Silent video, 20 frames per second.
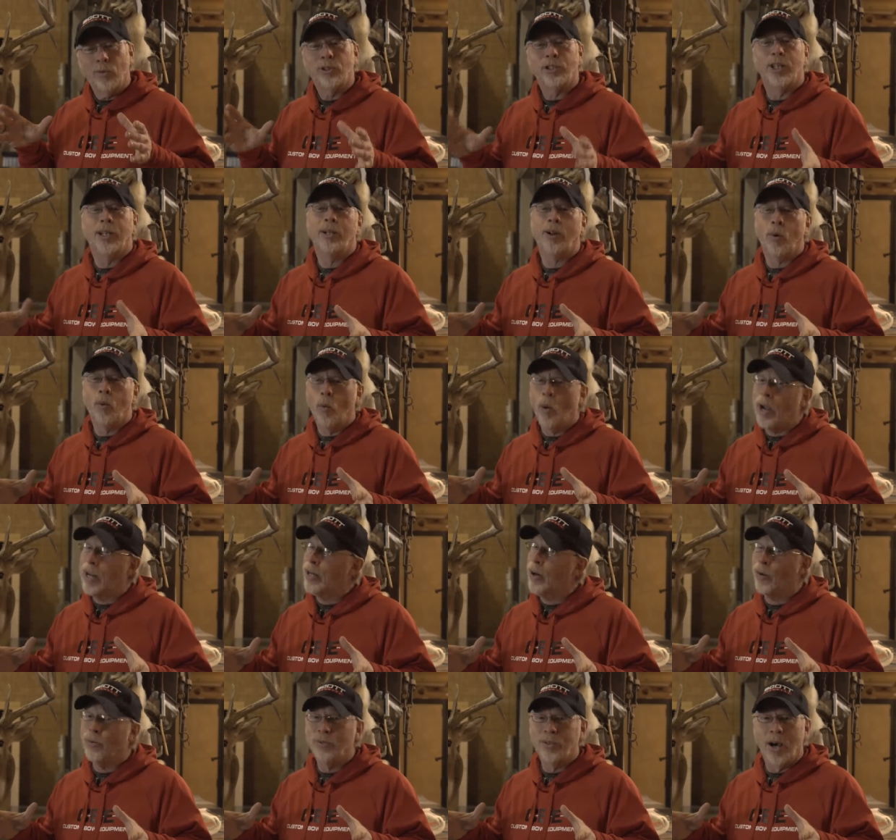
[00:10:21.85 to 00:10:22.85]
sitting there
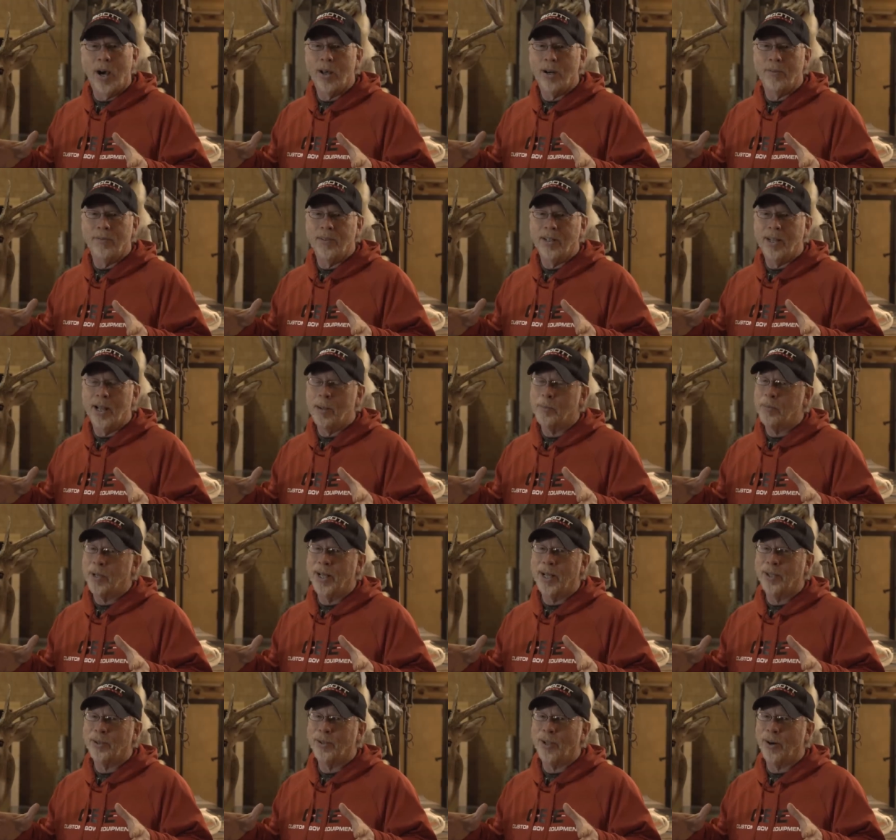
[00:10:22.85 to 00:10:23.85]
waiting on Donovan and them
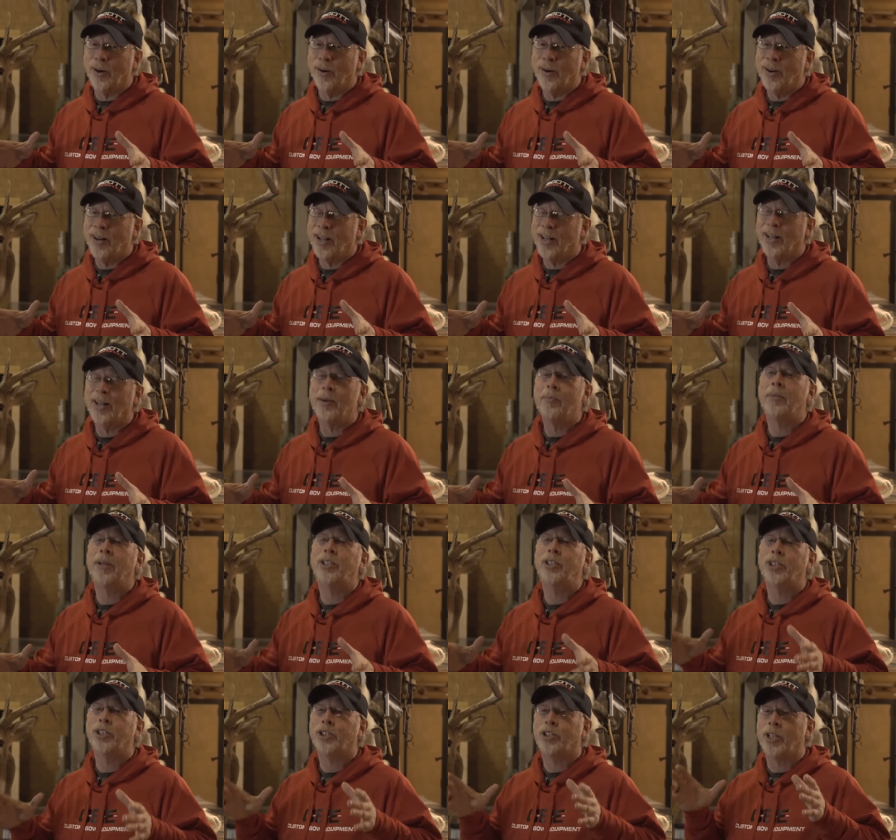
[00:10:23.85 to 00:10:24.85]
to get there. And let
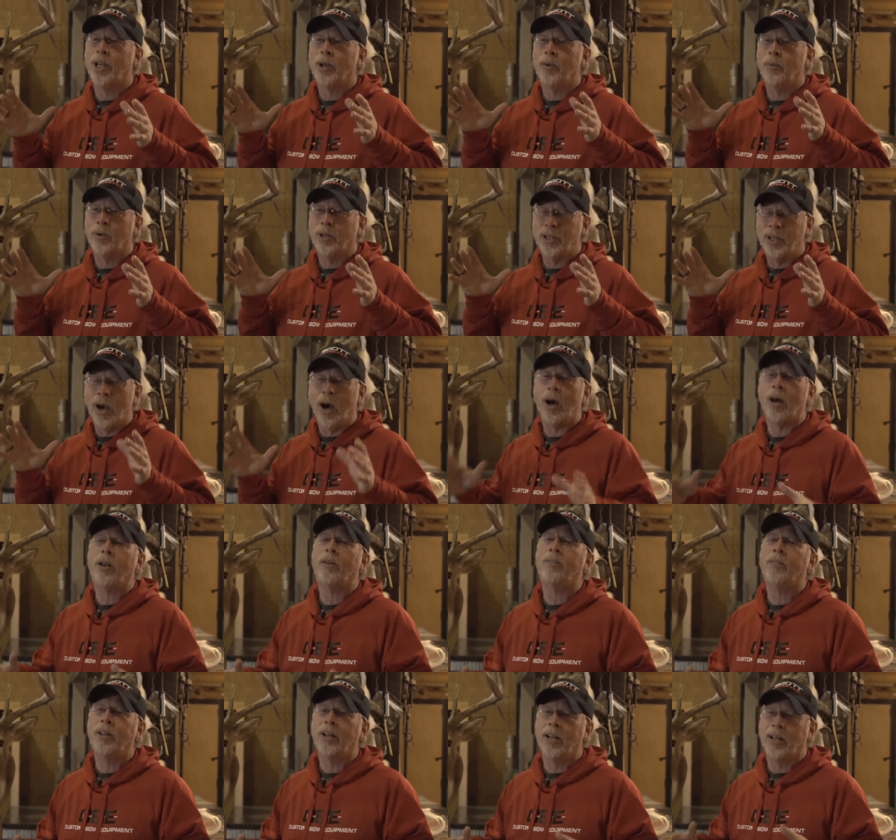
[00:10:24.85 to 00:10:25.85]
me just say, when
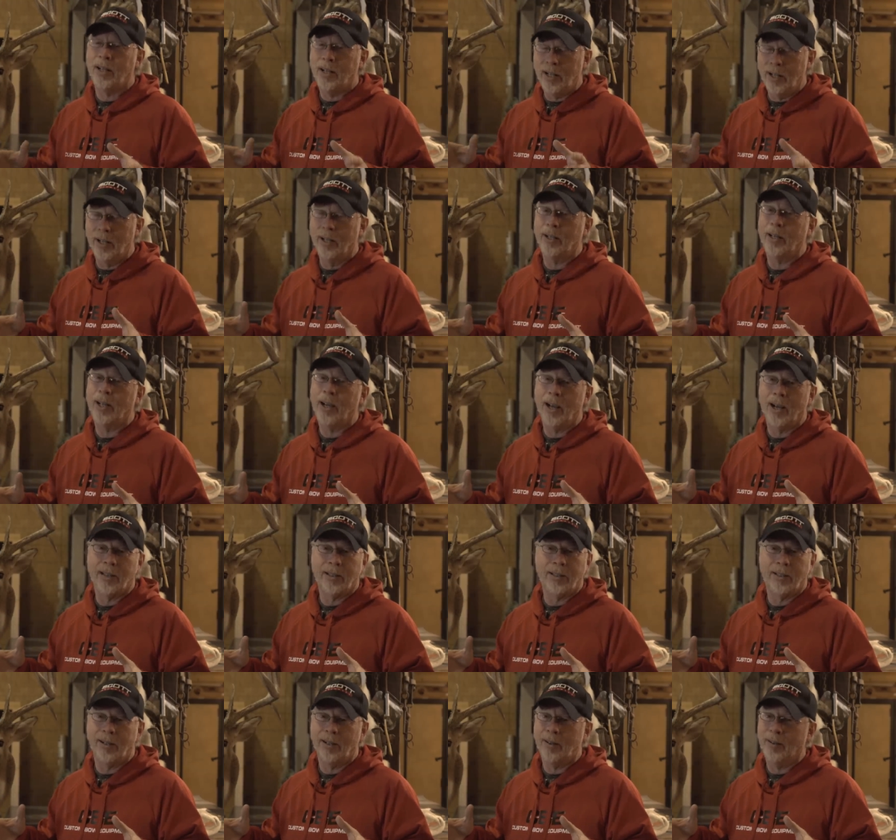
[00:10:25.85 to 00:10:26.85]
Donovan and Hilly
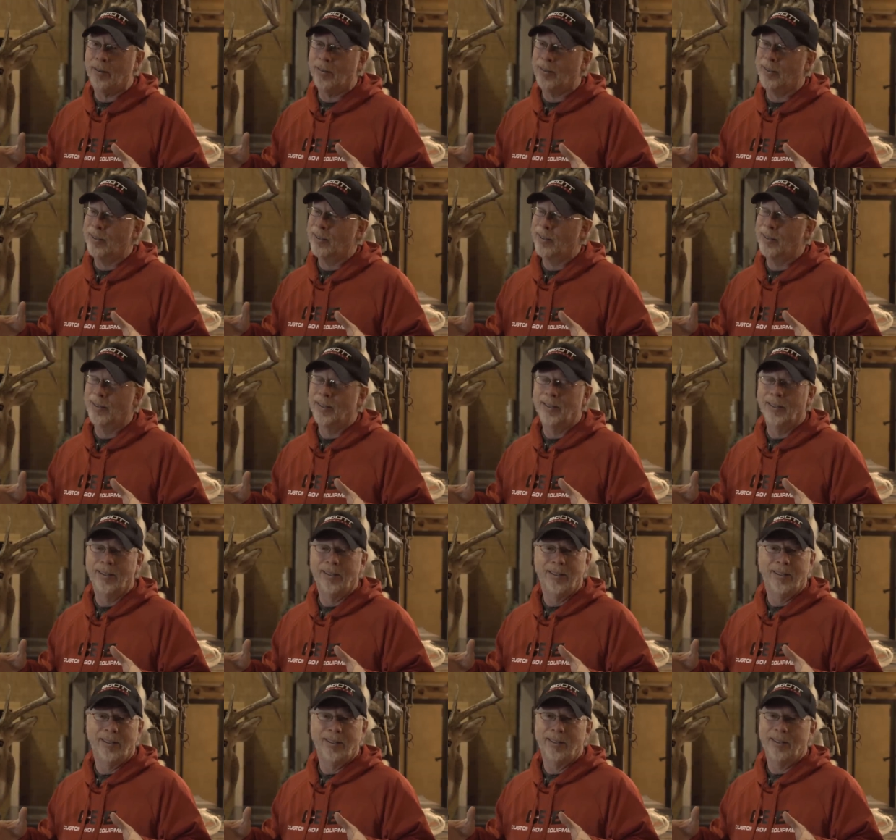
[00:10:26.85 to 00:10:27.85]
got there,
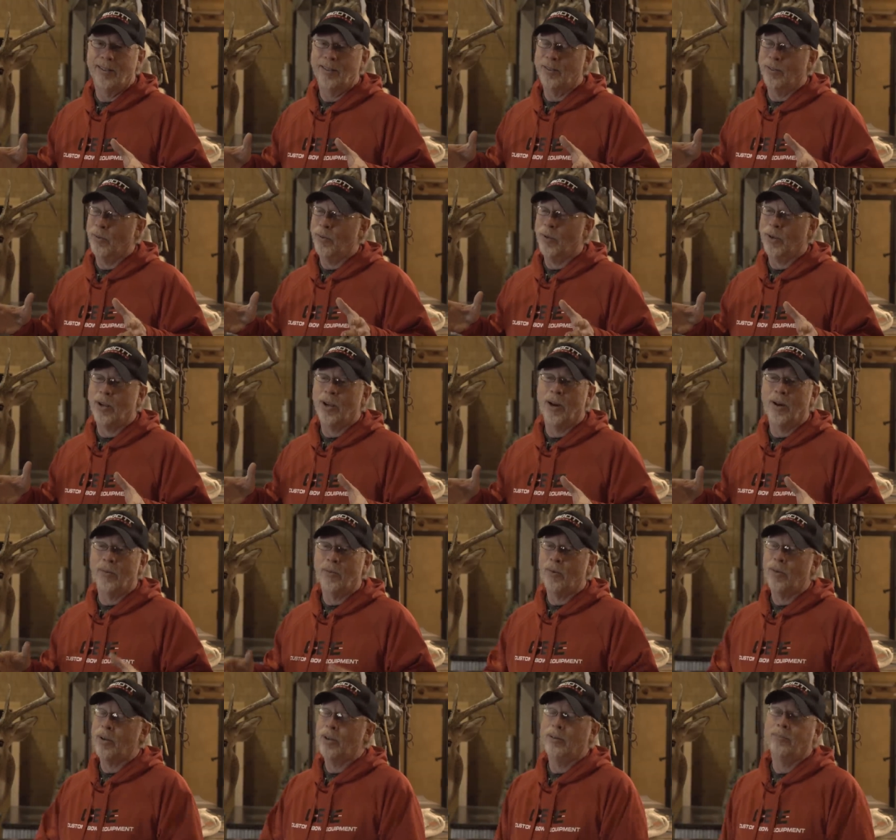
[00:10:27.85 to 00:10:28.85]
the
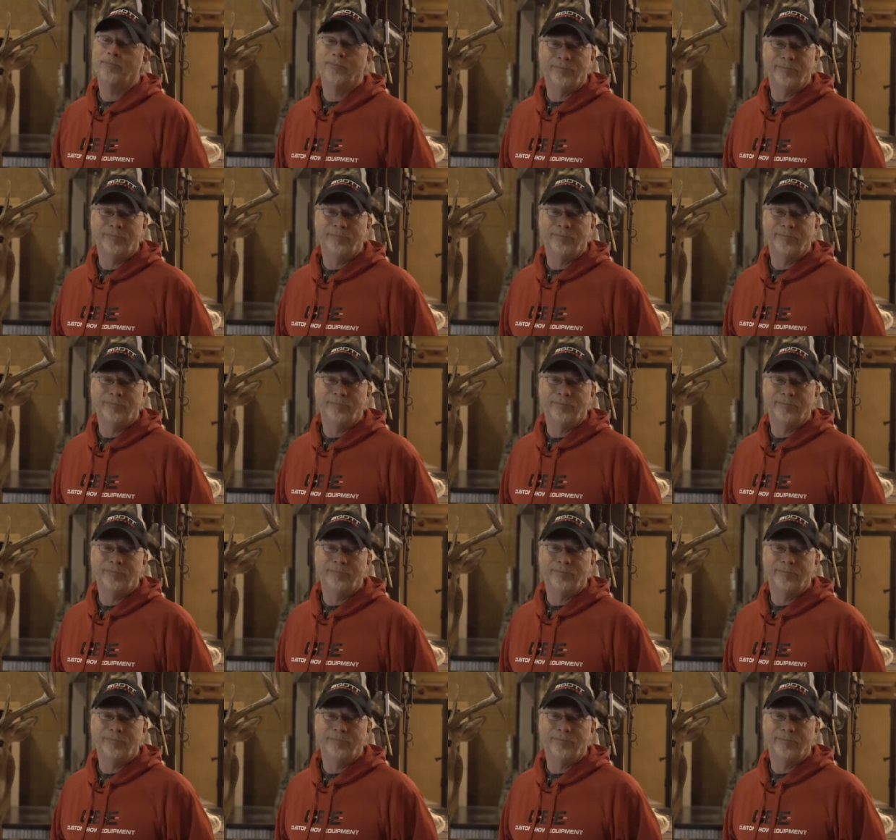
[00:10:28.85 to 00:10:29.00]
recovery,